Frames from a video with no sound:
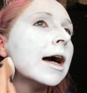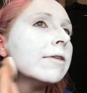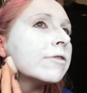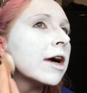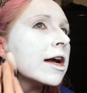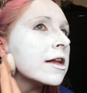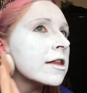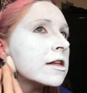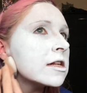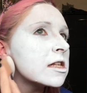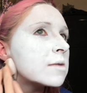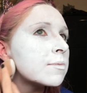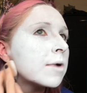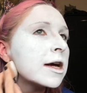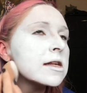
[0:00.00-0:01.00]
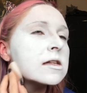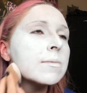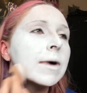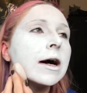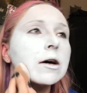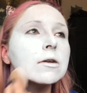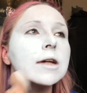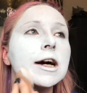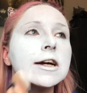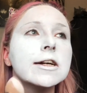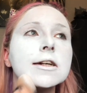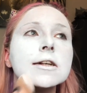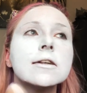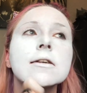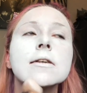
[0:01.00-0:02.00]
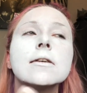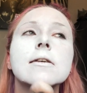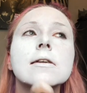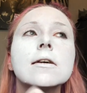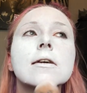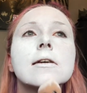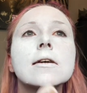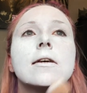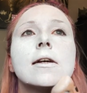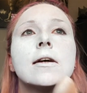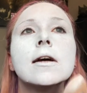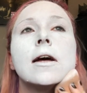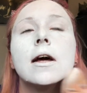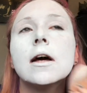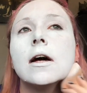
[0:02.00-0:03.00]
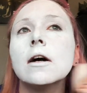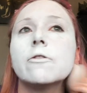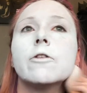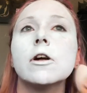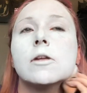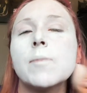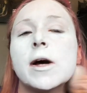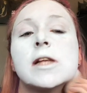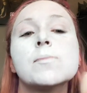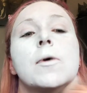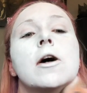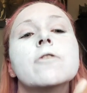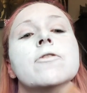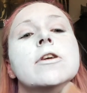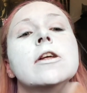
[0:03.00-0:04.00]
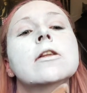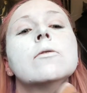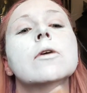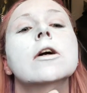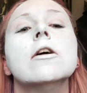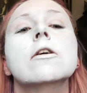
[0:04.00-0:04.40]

I haven't got anything depressed about. Like, I've got the best boyfriend in the